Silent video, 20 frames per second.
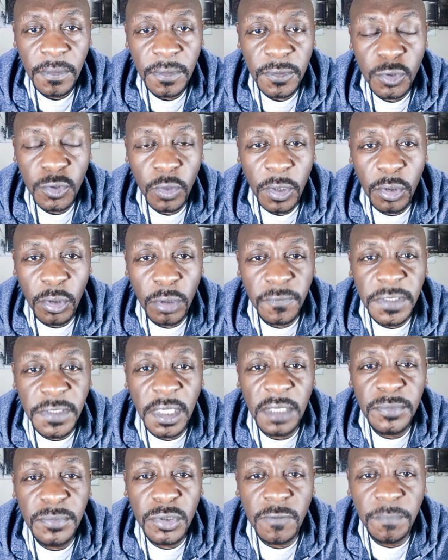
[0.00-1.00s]
So a lot of
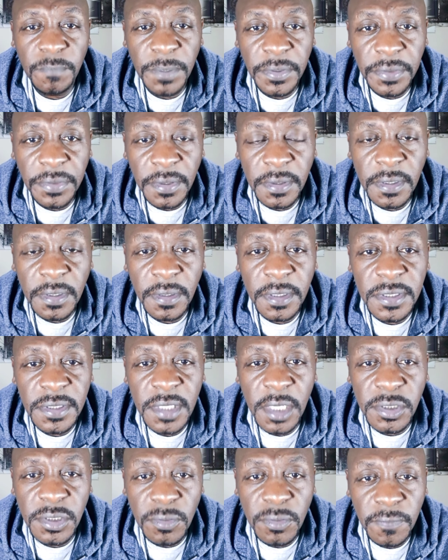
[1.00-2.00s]
times you've been thinking these
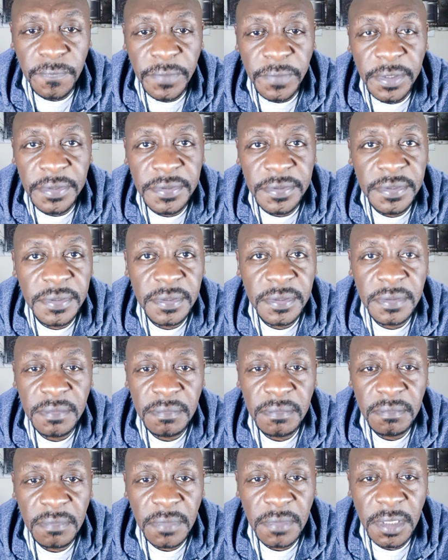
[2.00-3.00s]
guys are friends,
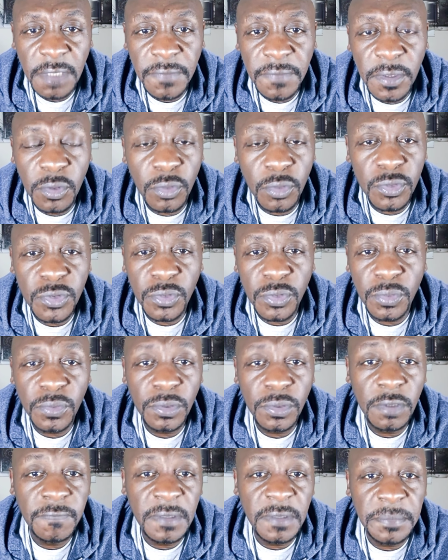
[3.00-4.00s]
they are very close to you,
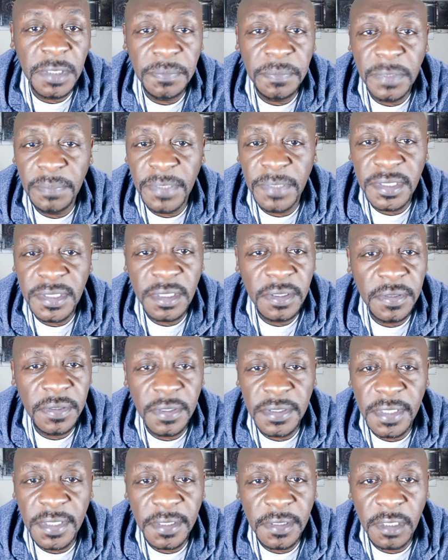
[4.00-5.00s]
your family members, and
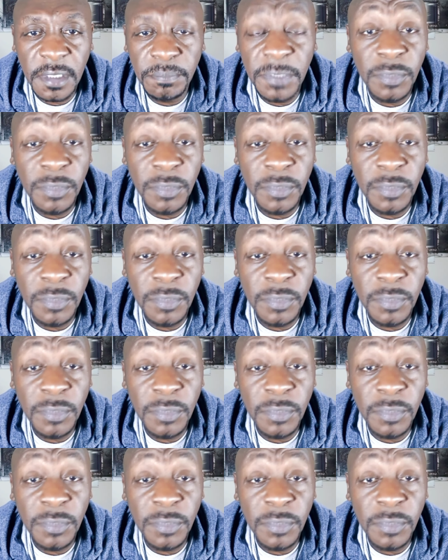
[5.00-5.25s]
things like that.